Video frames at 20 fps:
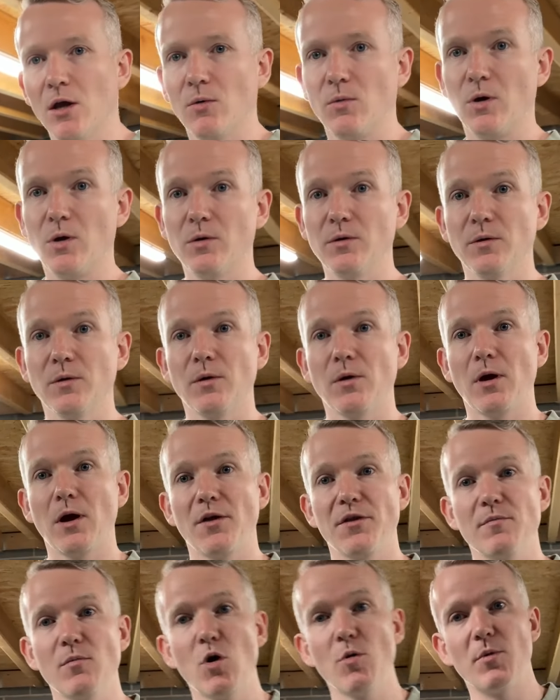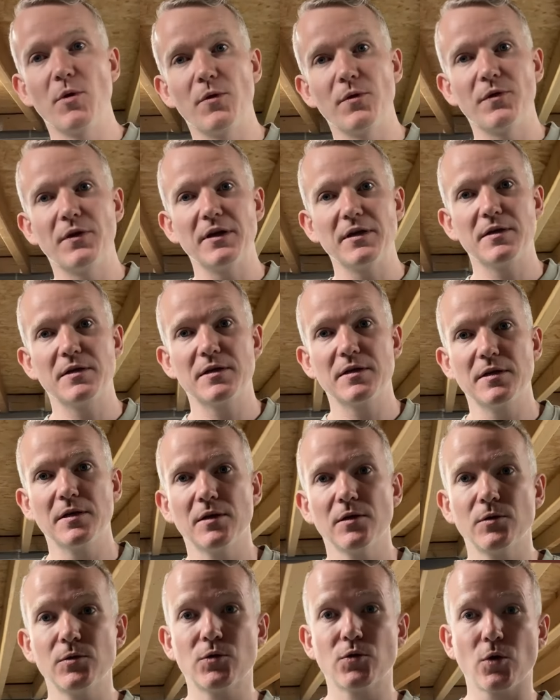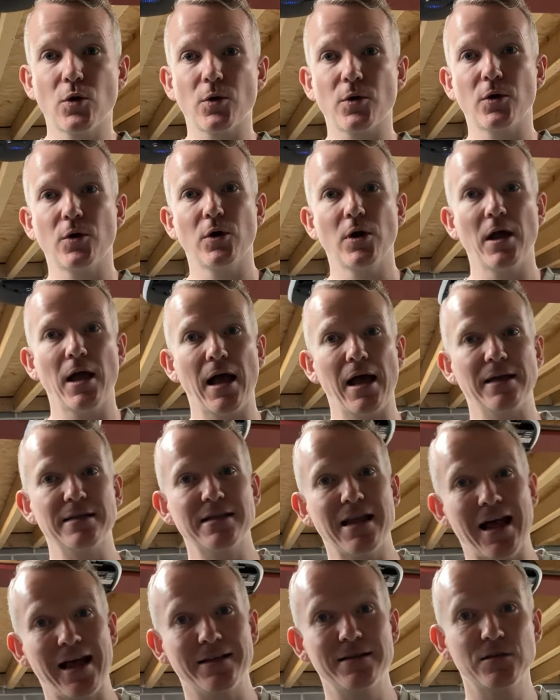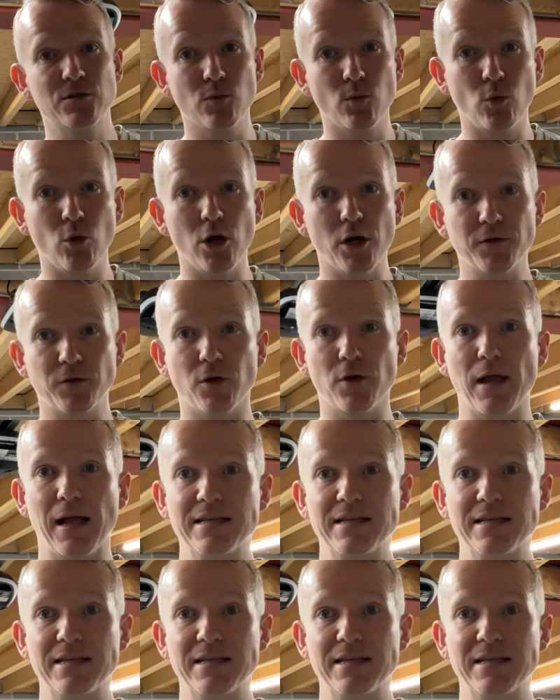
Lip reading: Well, at the moment, this truck has had some work done.